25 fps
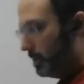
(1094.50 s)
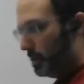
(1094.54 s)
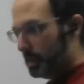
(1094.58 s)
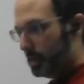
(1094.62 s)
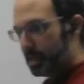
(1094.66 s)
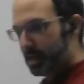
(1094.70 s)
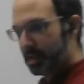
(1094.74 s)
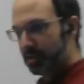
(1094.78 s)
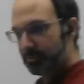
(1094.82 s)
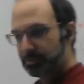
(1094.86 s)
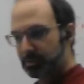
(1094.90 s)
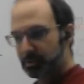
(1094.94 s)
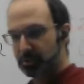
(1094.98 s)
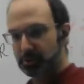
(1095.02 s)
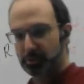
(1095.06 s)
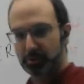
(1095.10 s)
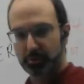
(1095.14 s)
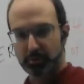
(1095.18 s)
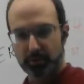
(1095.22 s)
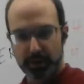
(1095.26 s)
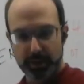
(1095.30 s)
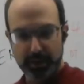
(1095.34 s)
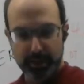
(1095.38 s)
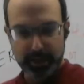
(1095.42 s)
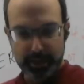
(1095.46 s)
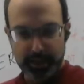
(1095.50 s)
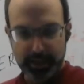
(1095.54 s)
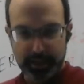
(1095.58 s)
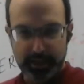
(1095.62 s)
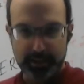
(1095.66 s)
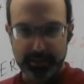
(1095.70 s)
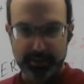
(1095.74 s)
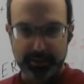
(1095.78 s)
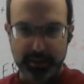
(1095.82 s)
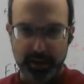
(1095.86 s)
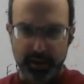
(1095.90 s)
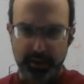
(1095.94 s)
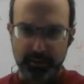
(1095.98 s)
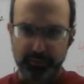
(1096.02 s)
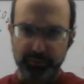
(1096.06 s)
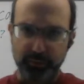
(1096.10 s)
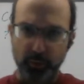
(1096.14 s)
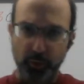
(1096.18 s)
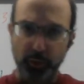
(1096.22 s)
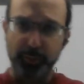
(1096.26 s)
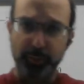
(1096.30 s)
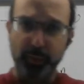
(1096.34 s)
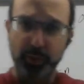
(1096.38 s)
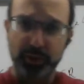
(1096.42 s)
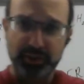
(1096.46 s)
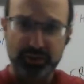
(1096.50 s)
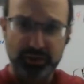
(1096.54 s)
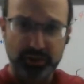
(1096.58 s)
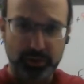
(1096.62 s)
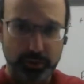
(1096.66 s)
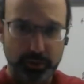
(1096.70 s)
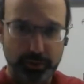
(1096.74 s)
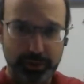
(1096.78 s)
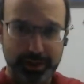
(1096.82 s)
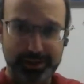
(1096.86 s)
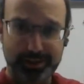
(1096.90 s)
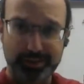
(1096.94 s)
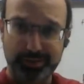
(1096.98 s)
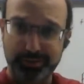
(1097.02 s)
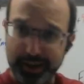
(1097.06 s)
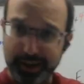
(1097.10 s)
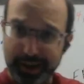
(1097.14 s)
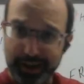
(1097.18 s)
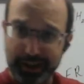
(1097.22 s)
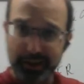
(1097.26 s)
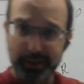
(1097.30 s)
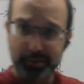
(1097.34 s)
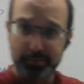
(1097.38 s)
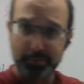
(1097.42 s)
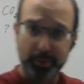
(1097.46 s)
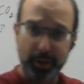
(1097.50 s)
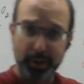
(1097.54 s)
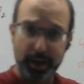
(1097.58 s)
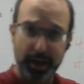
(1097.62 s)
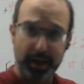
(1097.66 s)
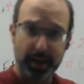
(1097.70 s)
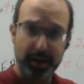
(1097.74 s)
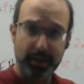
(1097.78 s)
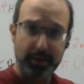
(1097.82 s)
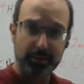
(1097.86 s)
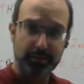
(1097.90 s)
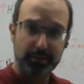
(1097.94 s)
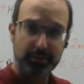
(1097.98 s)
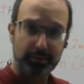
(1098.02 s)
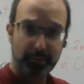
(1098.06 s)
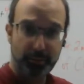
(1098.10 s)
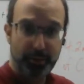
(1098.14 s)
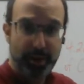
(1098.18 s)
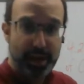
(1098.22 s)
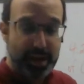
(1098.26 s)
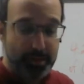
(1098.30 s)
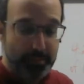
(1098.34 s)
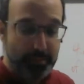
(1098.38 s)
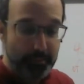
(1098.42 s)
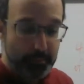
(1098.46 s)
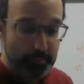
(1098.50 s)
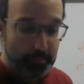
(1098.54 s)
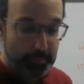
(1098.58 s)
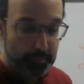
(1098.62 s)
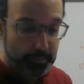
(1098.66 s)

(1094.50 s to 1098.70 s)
all I have to do is take 4.2 and divide it by 3.